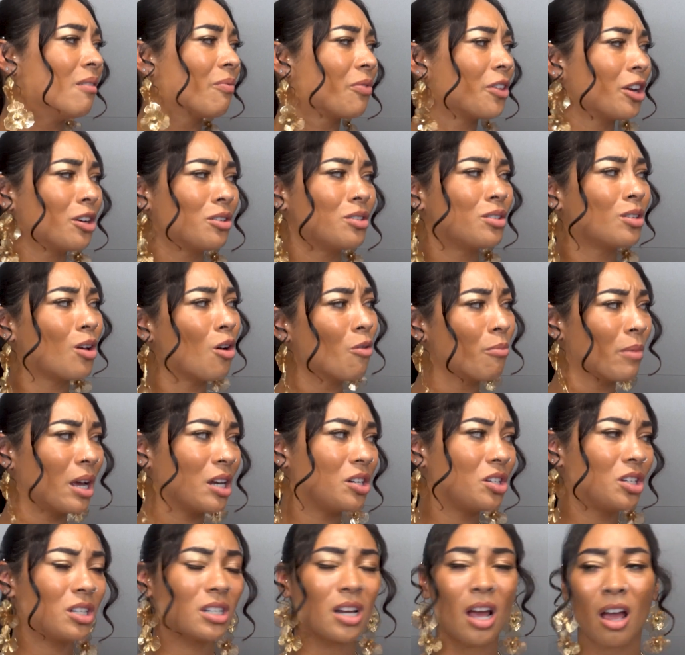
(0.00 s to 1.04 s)
There's so
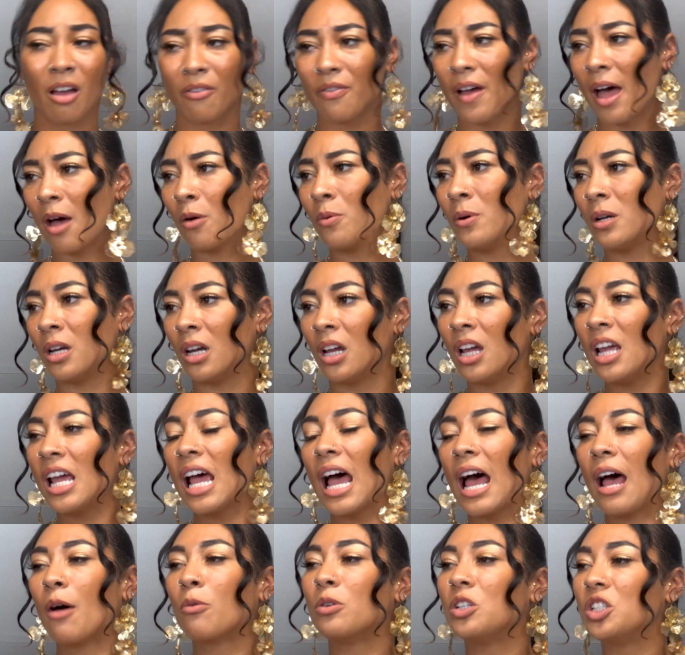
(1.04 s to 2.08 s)
much stuff.
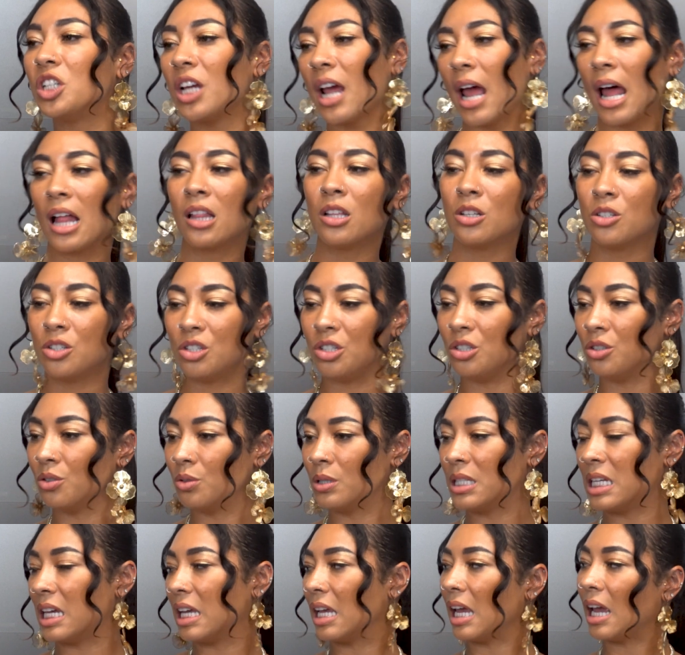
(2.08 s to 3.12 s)
I would challenge you
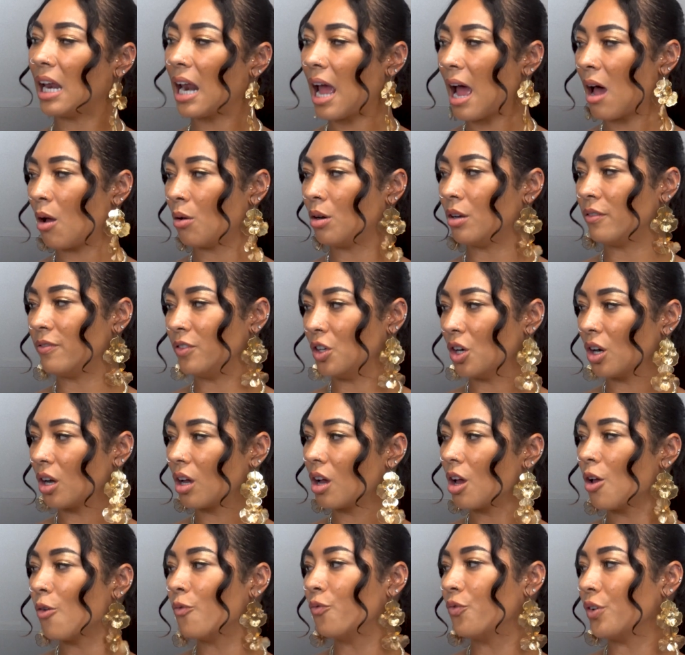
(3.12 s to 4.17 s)
to get out of your
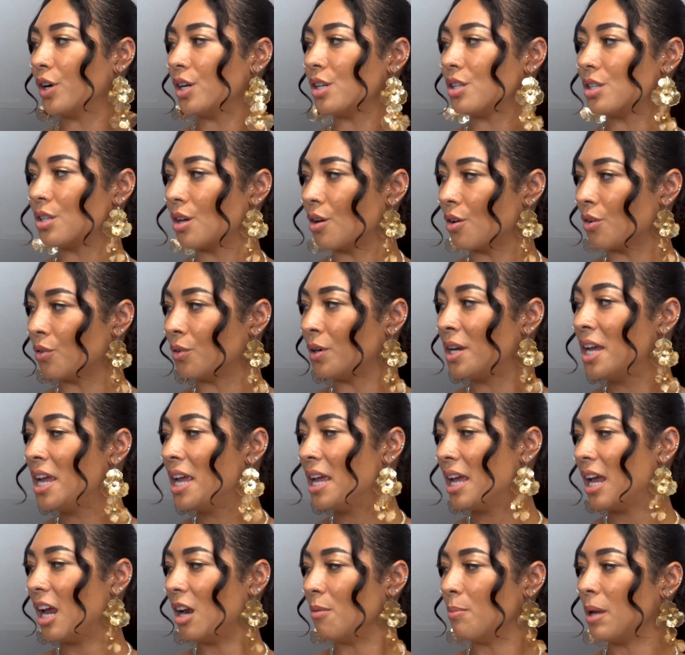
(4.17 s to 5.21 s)
comfort zone
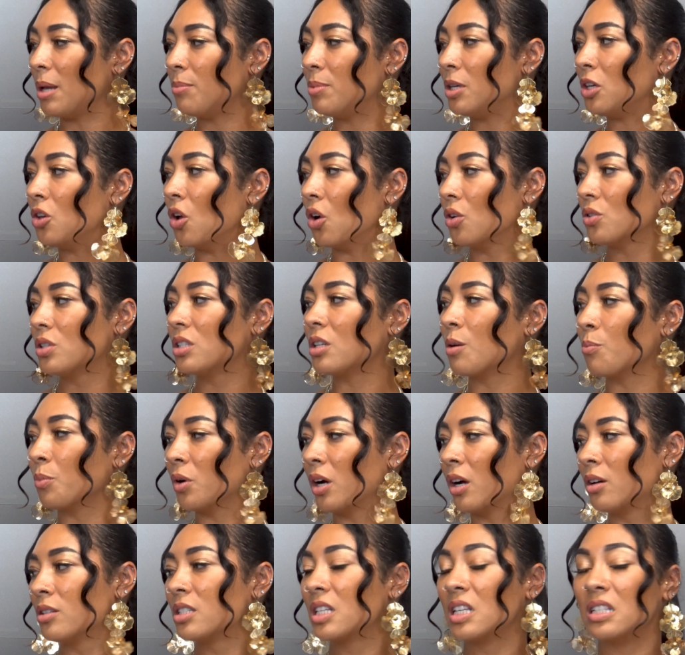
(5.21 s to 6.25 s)
and maybe go somewhere else.